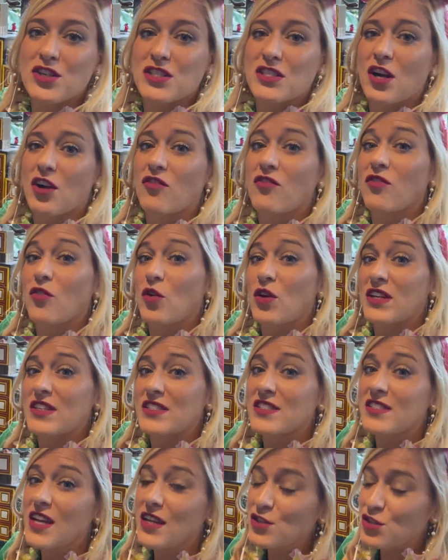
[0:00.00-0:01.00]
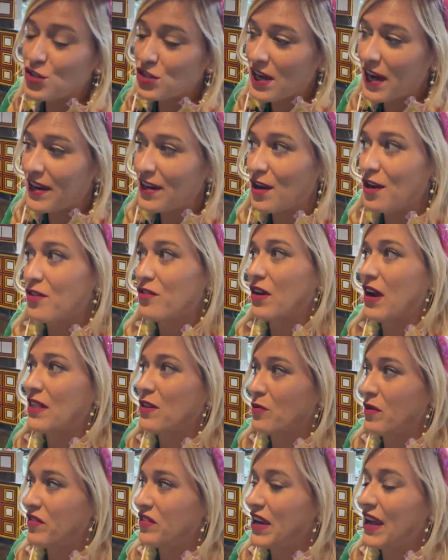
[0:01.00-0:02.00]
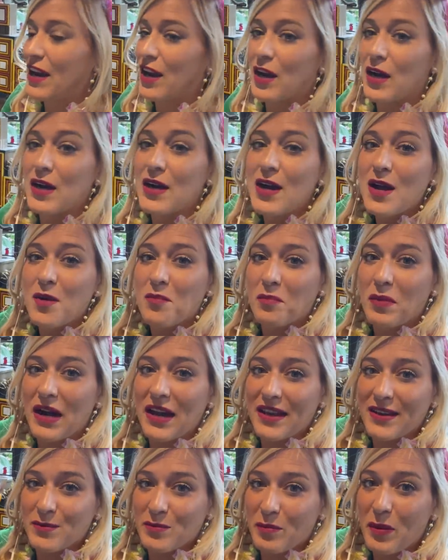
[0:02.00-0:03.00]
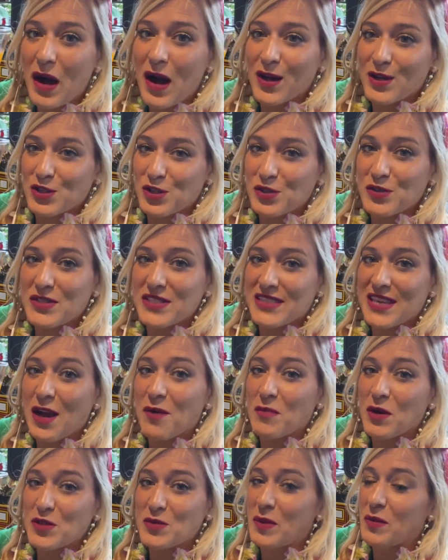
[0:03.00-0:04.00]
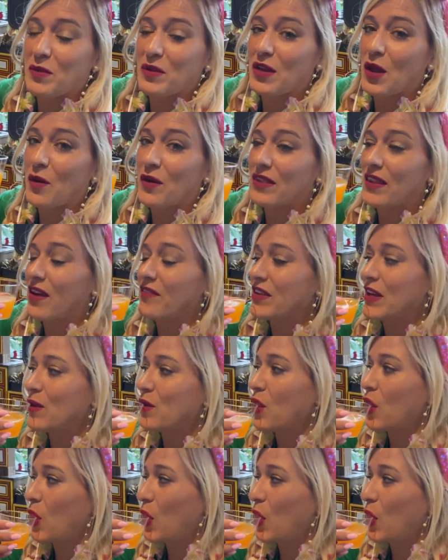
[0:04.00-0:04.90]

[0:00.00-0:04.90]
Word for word: It's called Florida Sunshine over at the Riviera, but Pog juice is how most people know and love it.